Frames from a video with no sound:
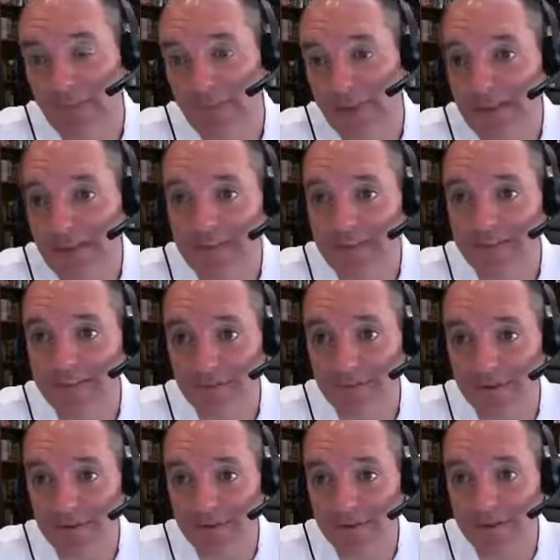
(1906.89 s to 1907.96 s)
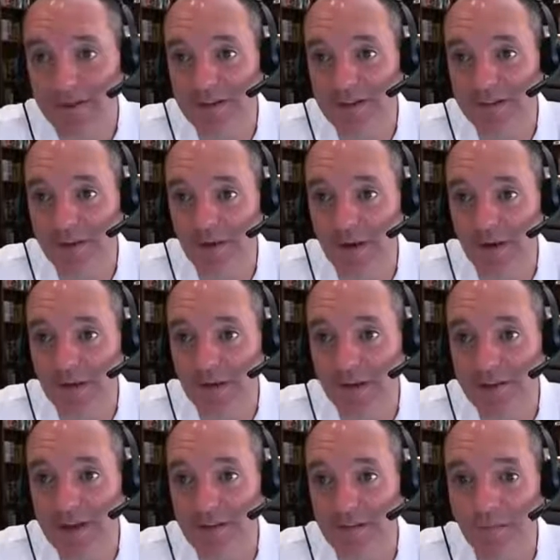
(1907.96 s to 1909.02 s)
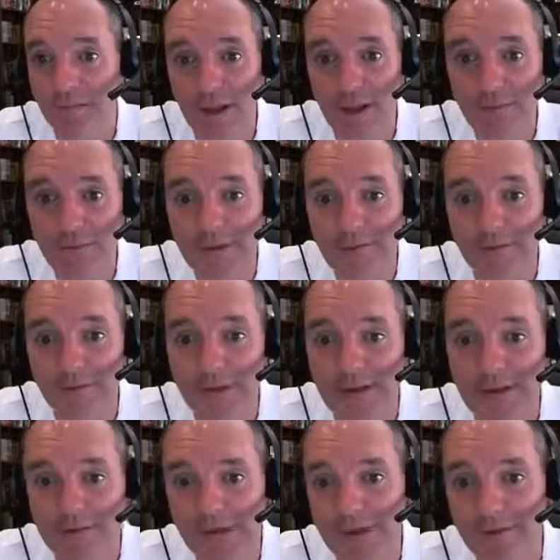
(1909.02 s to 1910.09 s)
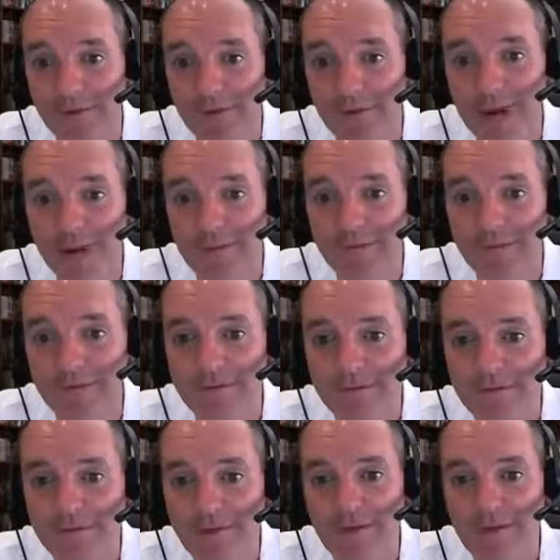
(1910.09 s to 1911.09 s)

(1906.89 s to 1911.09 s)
and maybe that's something we'll see as well, is how do blind people navigate with maps.